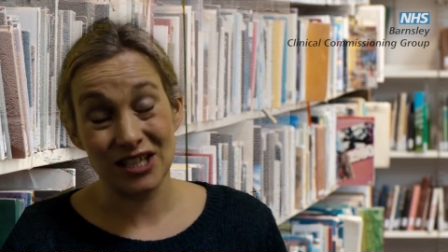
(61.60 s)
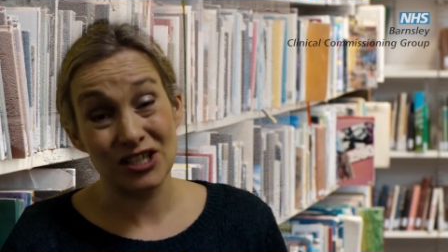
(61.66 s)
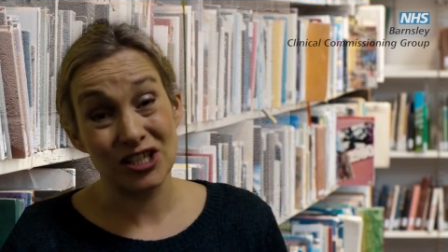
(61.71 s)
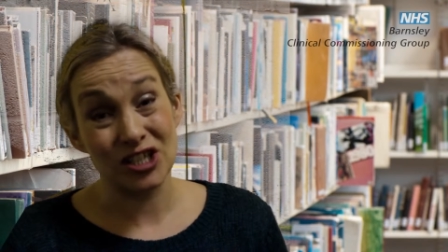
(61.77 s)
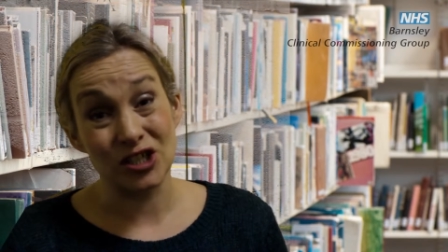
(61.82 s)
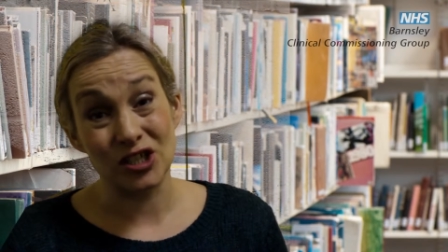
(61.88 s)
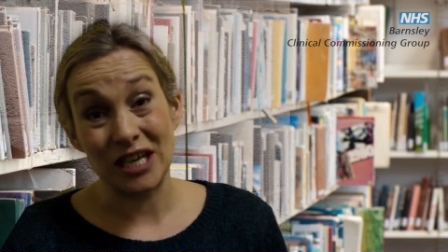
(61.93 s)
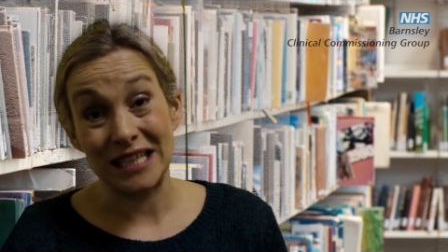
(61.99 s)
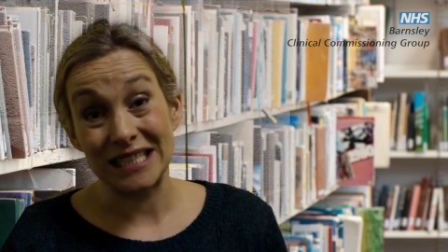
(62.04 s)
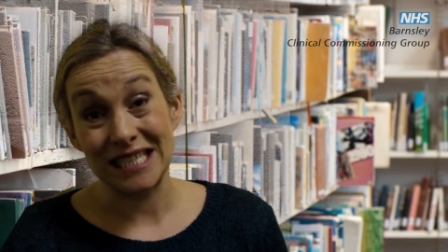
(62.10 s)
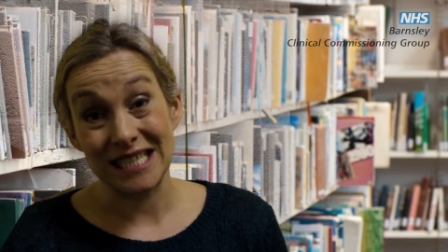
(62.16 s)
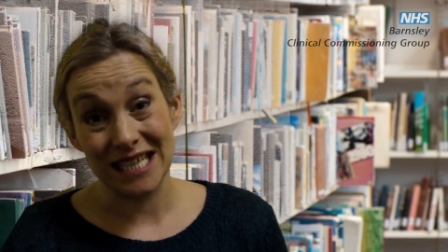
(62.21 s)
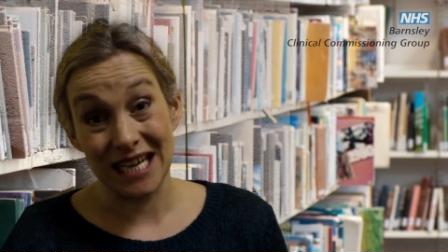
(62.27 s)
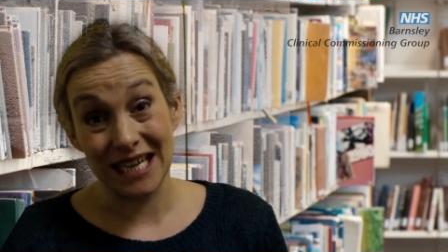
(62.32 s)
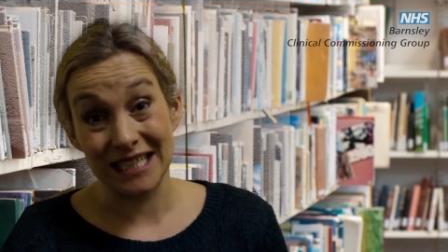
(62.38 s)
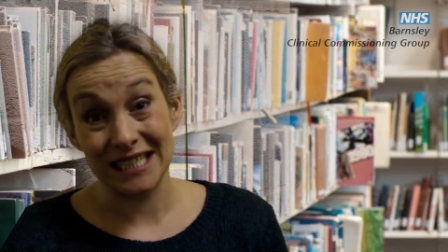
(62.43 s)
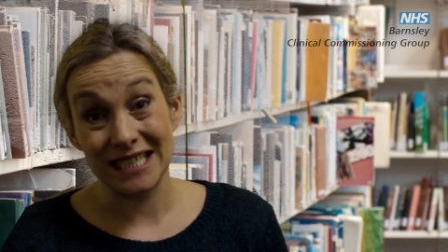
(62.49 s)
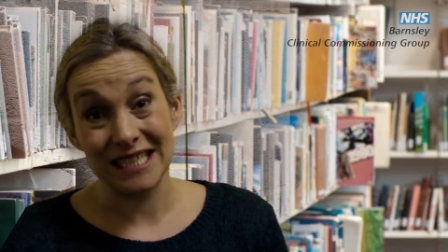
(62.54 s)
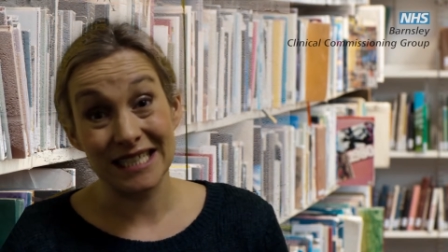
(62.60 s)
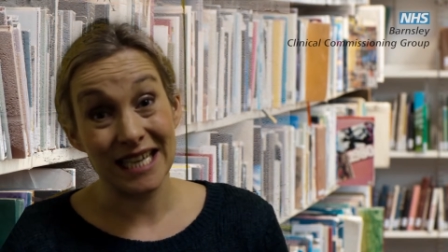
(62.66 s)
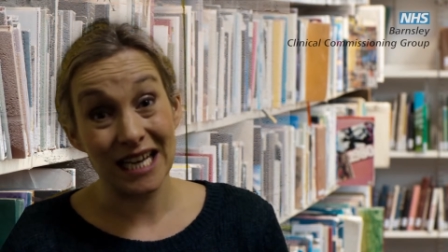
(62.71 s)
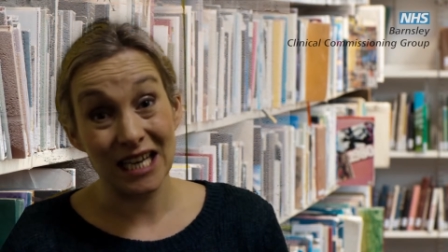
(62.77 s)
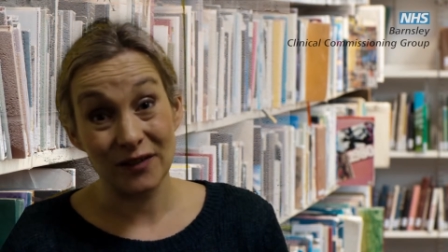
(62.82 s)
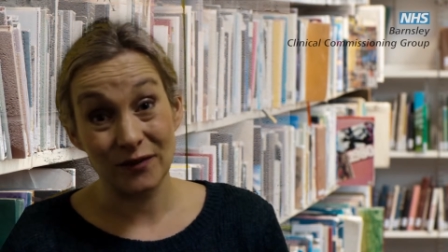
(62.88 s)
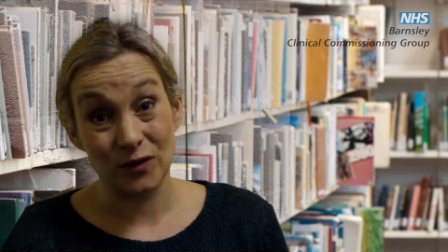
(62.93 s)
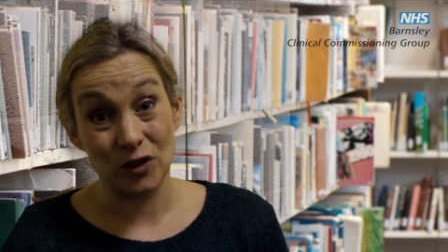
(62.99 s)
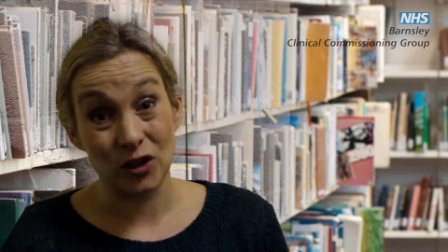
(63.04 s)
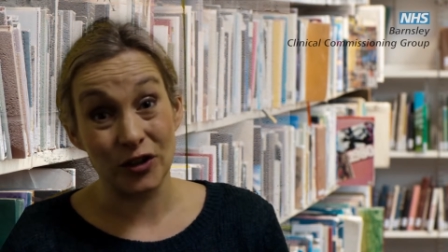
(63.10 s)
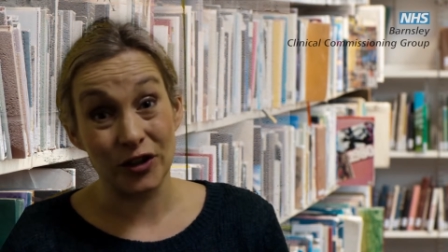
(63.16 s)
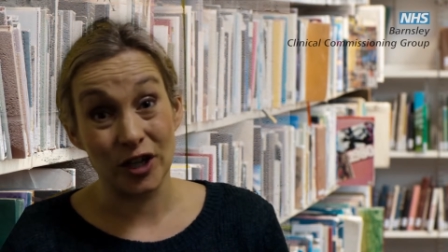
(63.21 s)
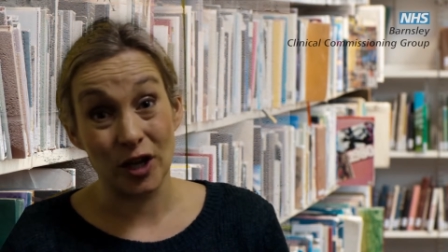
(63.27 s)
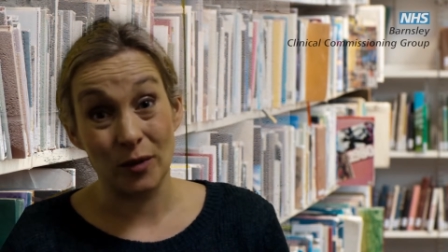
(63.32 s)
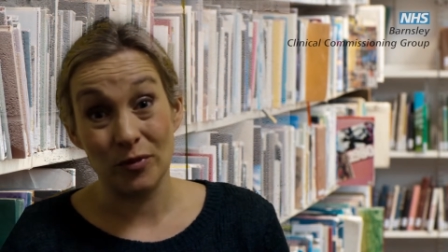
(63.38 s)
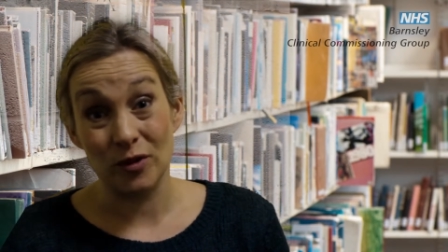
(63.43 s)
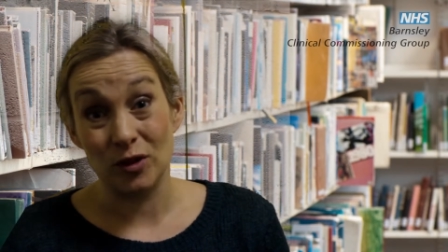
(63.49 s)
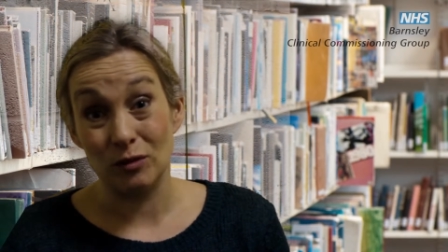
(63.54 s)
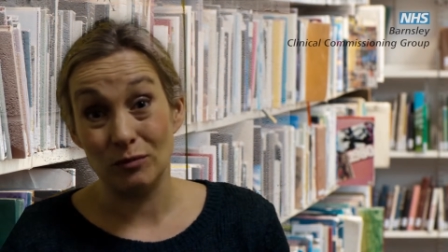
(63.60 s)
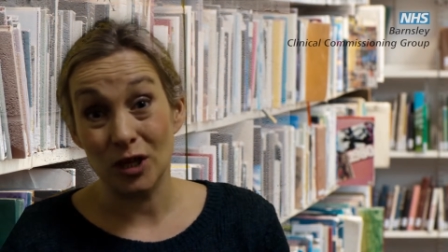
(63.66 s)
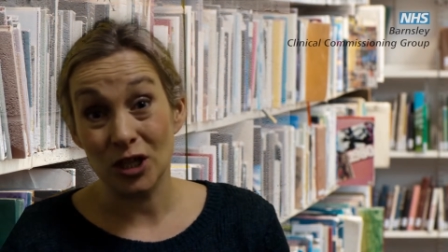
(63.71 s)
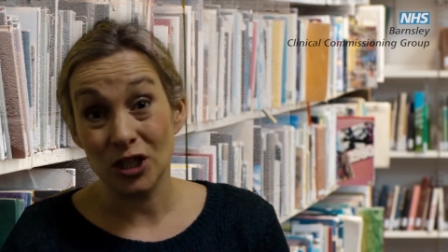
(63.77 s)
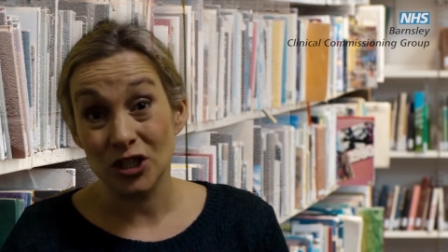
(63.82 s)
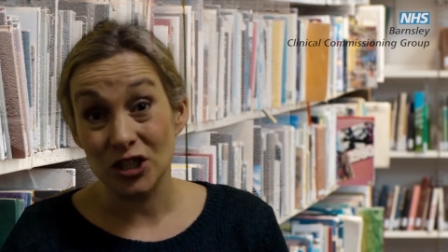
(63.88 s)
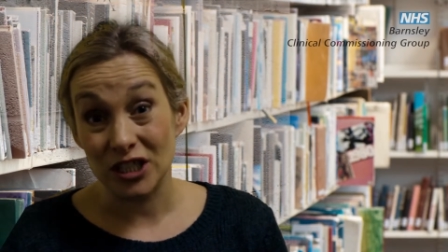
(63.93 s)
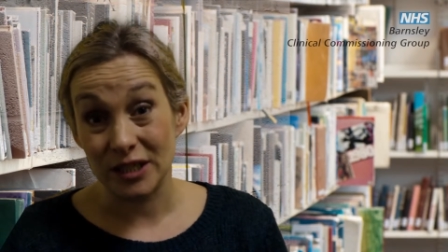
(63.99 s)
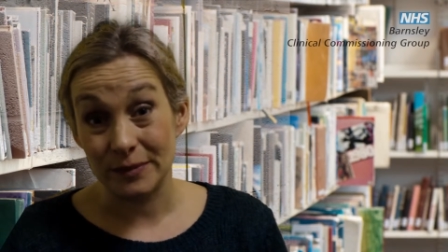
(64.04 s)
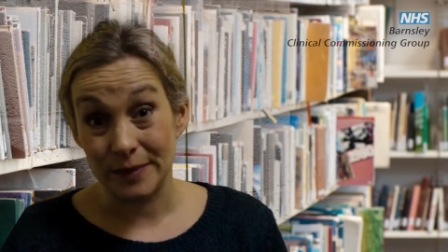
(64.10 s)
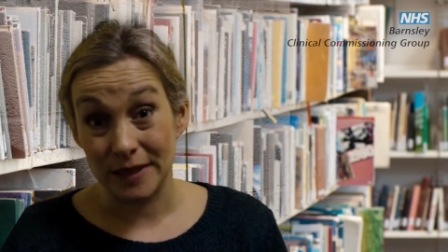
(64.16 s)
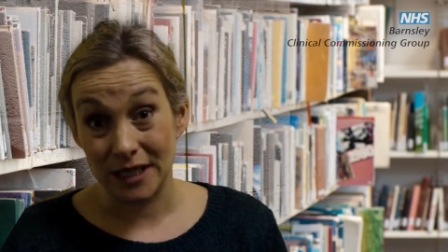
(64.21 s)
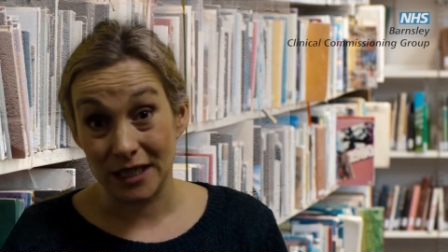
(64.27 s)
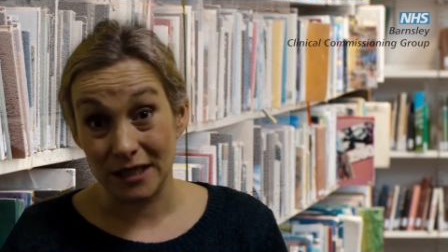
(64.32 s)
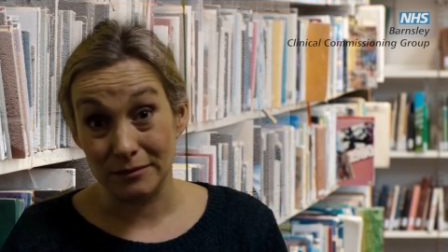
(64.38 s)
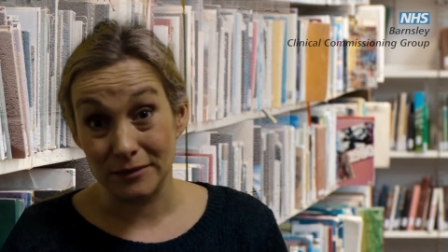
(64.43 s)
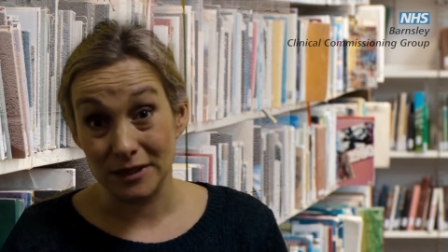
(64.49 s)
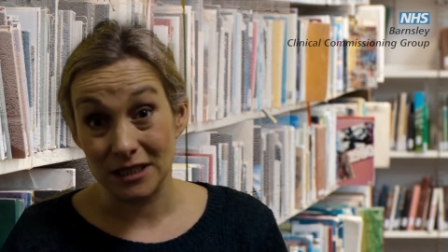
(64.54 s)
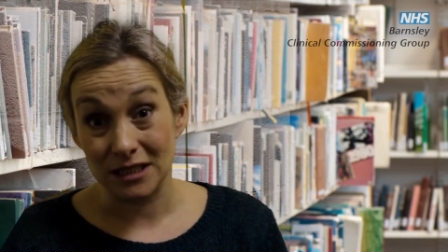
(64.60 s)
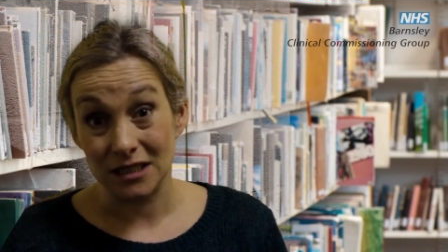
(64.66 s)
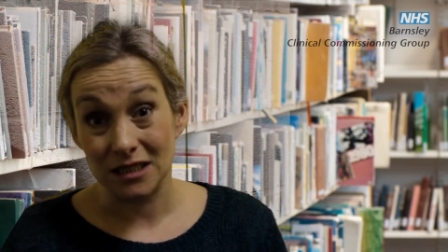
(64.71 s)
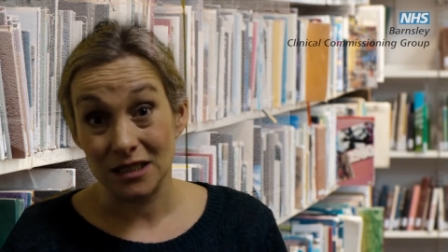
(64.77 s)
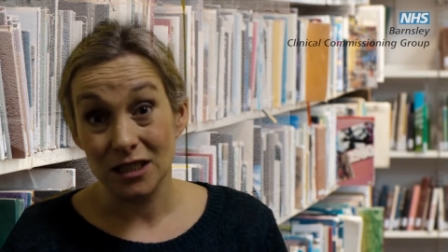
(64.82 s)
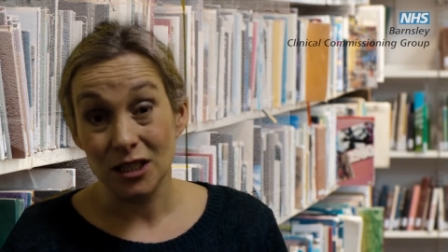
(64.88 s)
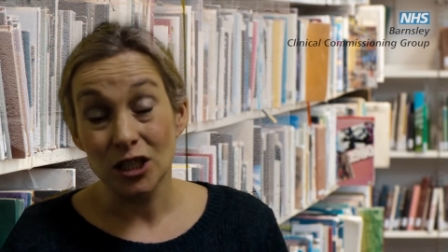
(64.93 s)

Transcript: and so I decided to telephone the ophthalmology department.